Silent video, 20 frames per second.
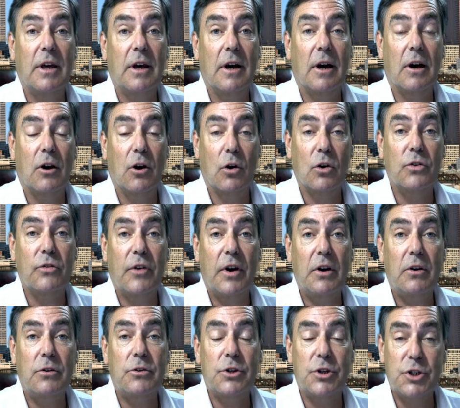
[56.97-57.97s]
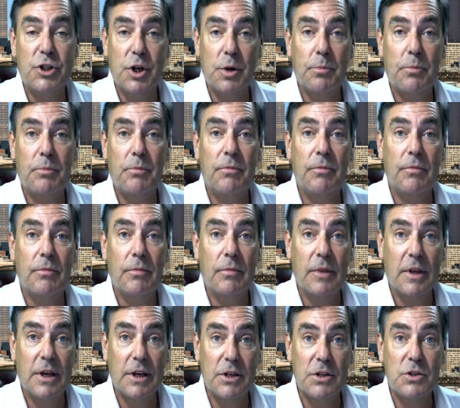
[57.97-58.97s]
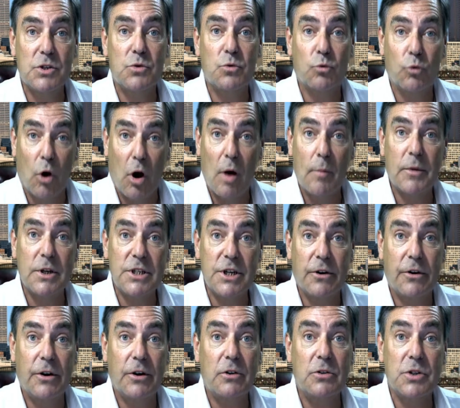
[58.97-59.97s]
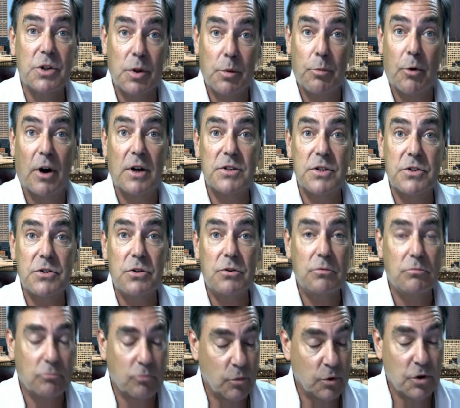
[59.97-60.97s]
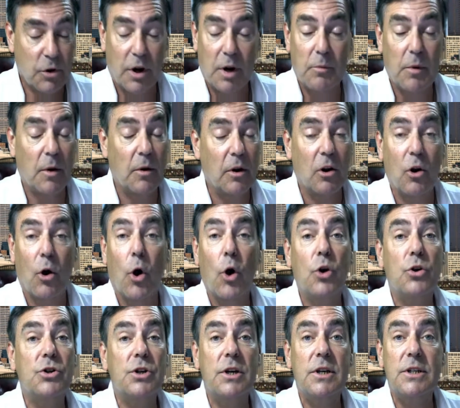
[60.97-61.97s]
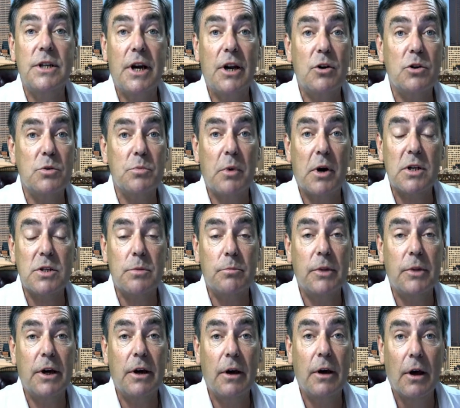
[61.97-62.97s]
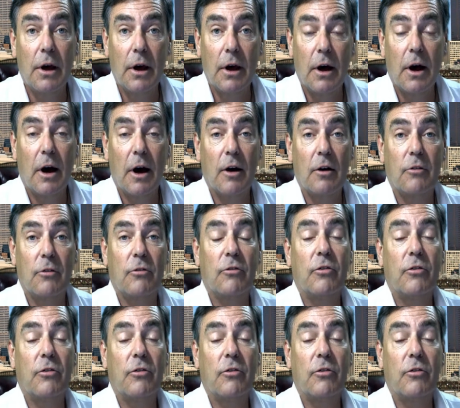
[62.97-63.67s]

cultivator to ship his raw material to the processor. We're talking about large containers, possibly, of